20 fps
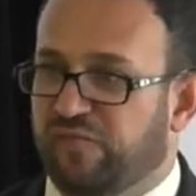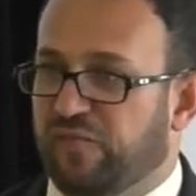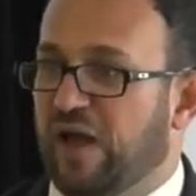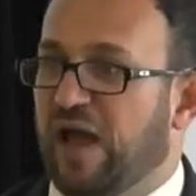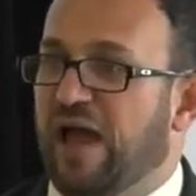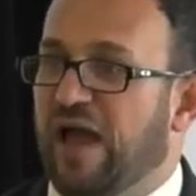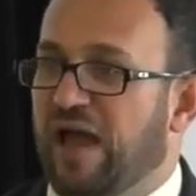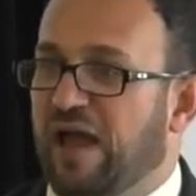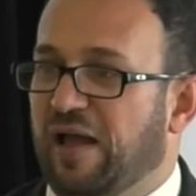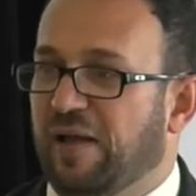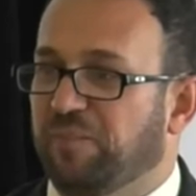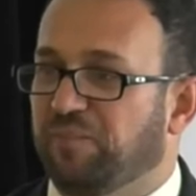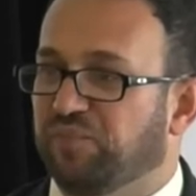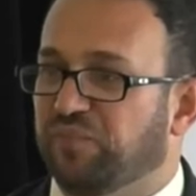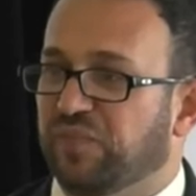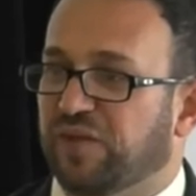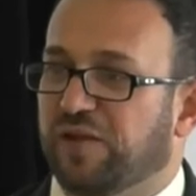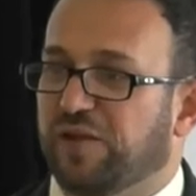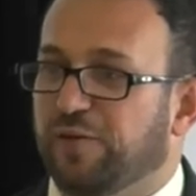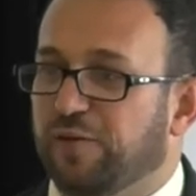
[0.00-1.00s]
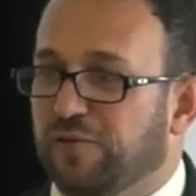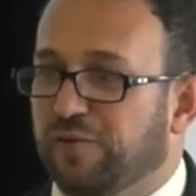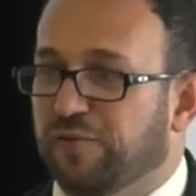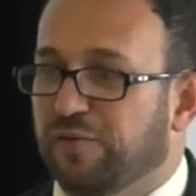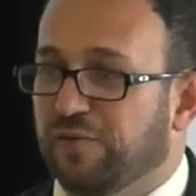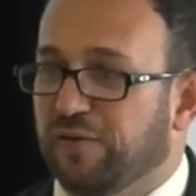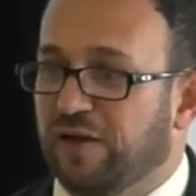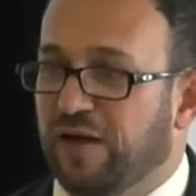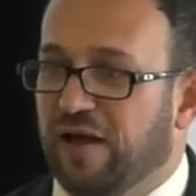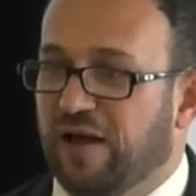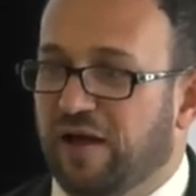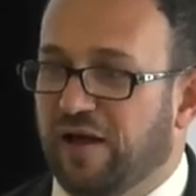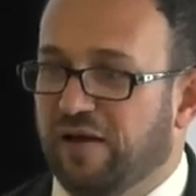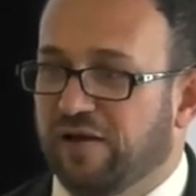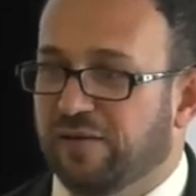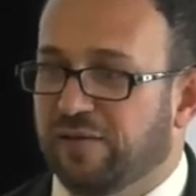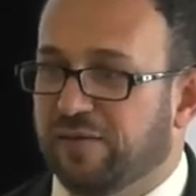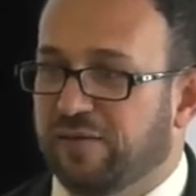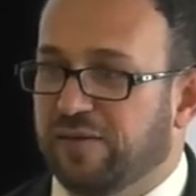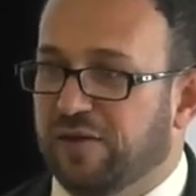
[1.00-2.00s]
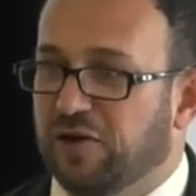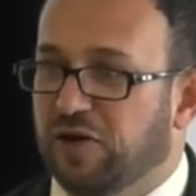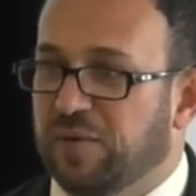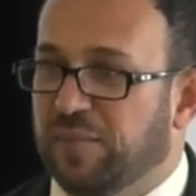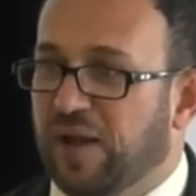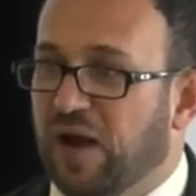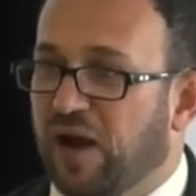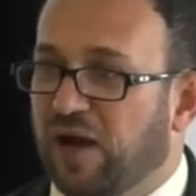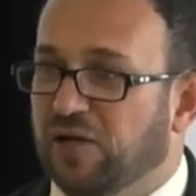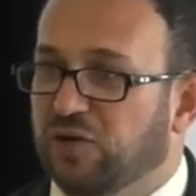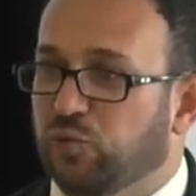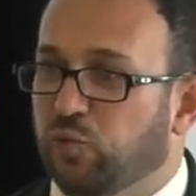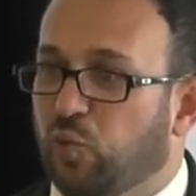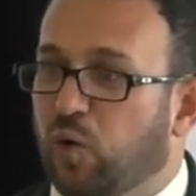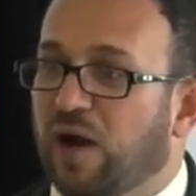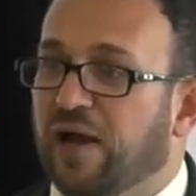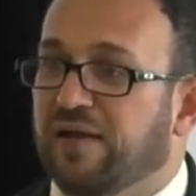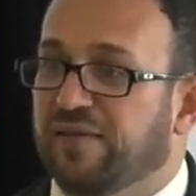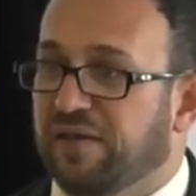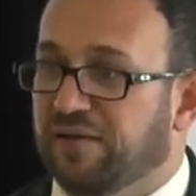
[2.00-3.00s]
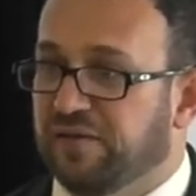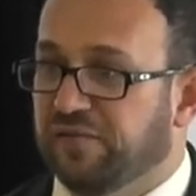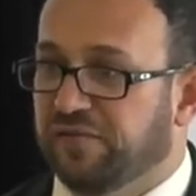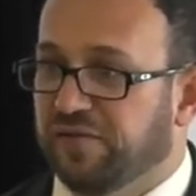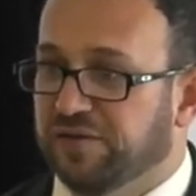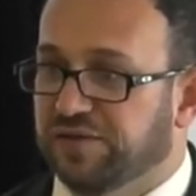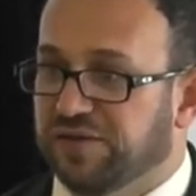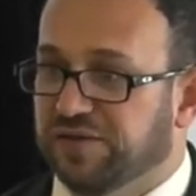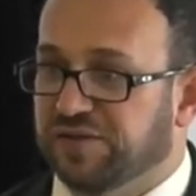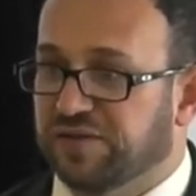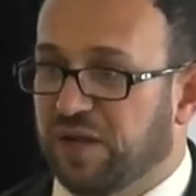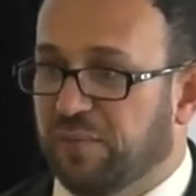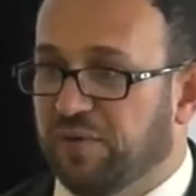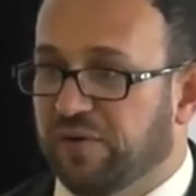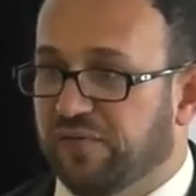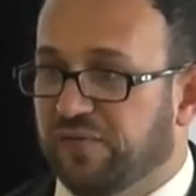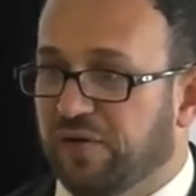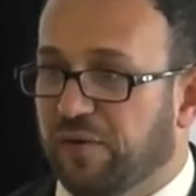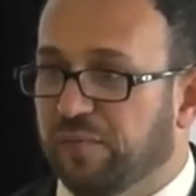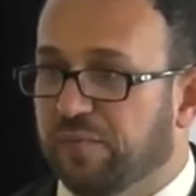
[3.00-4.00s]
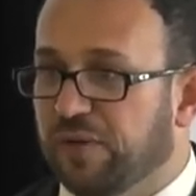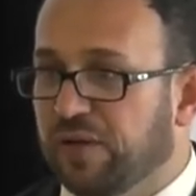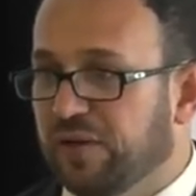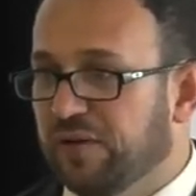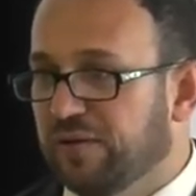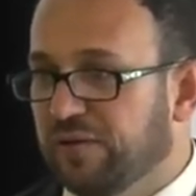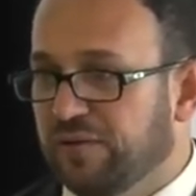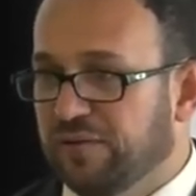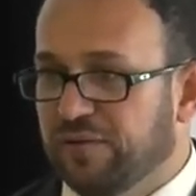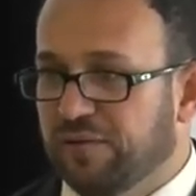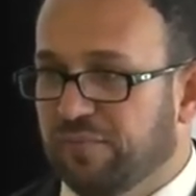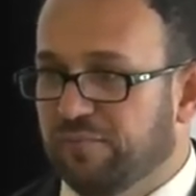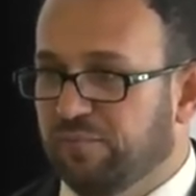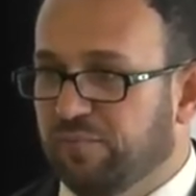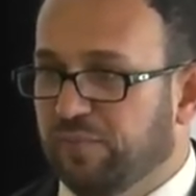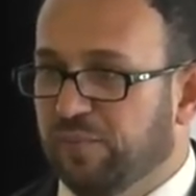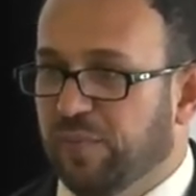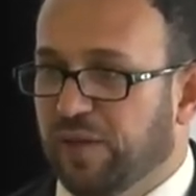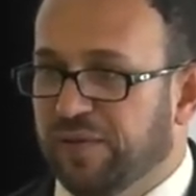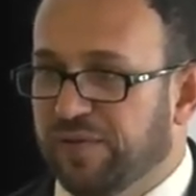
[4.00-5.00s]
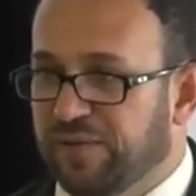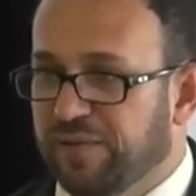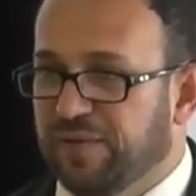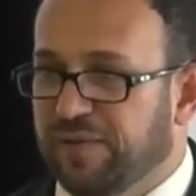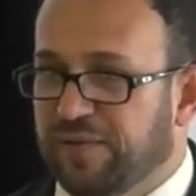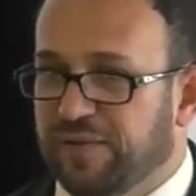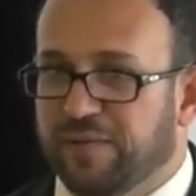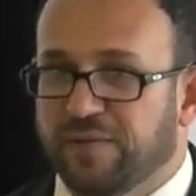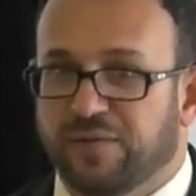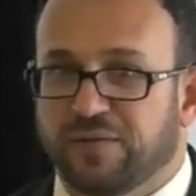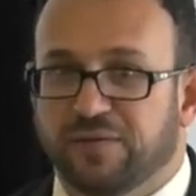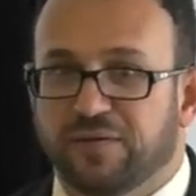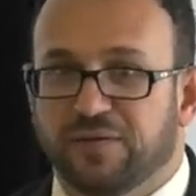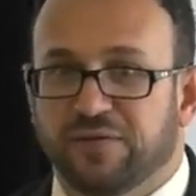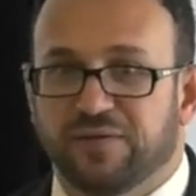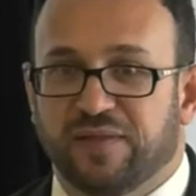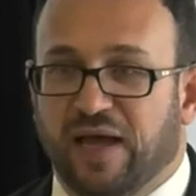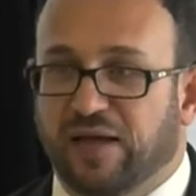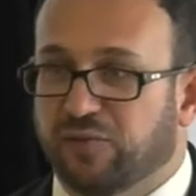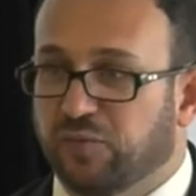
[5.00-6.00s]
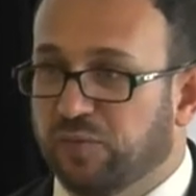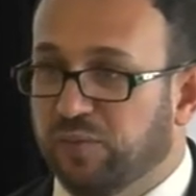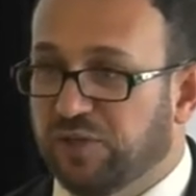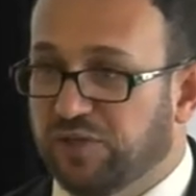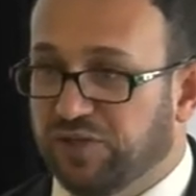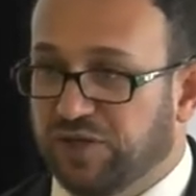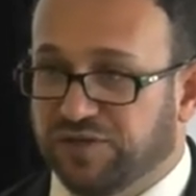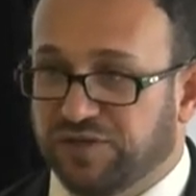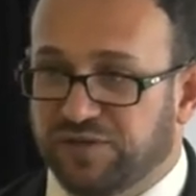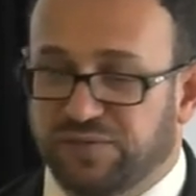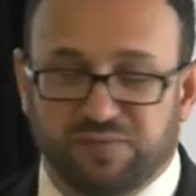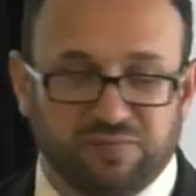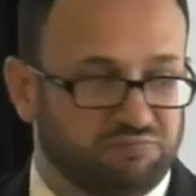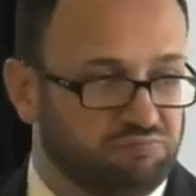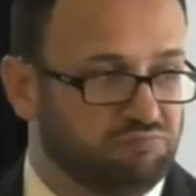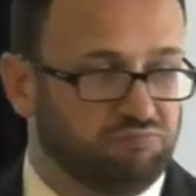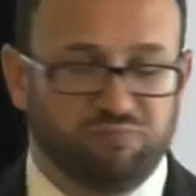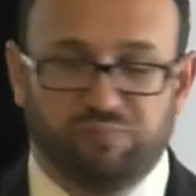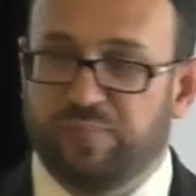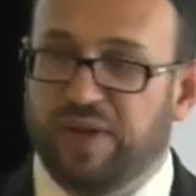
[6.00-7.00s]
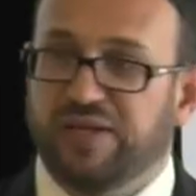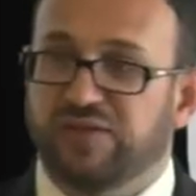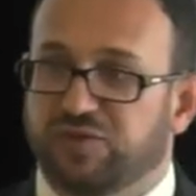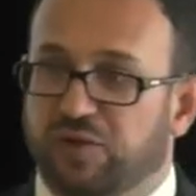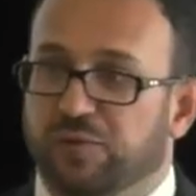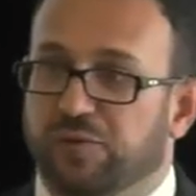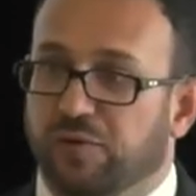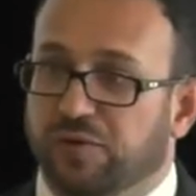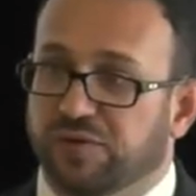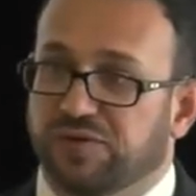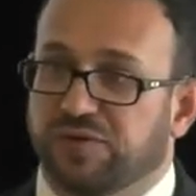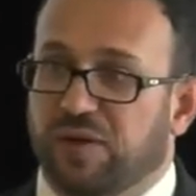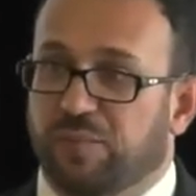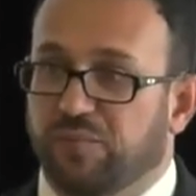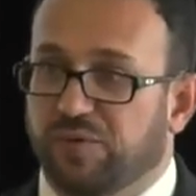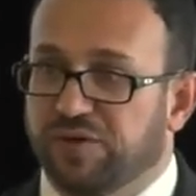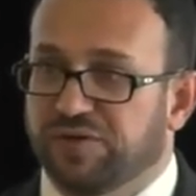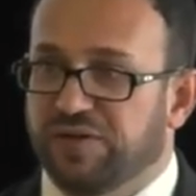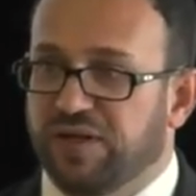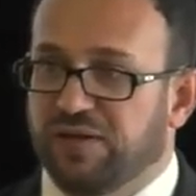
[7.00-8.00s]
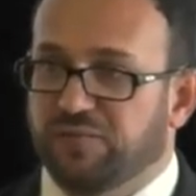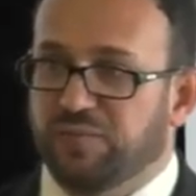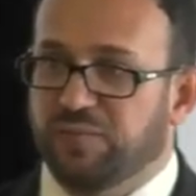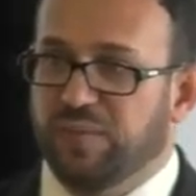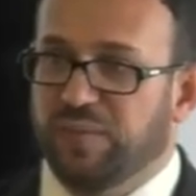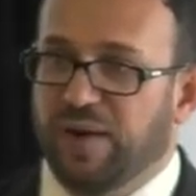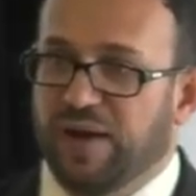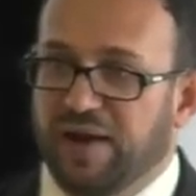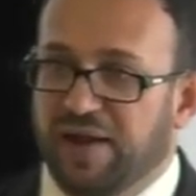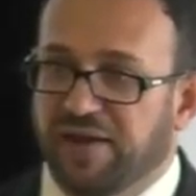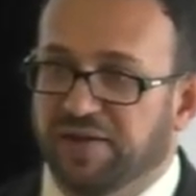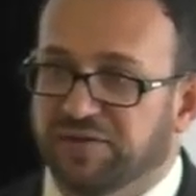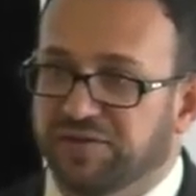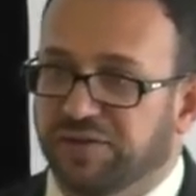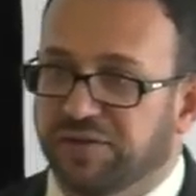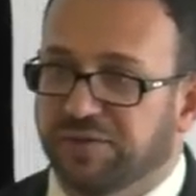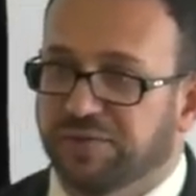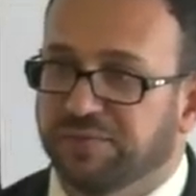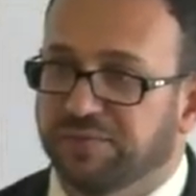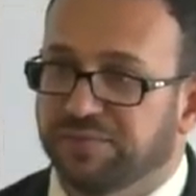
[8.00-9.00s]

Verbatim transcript: theory behind why the difference is coming from. But that would be just based on those numbers. That would be my answer.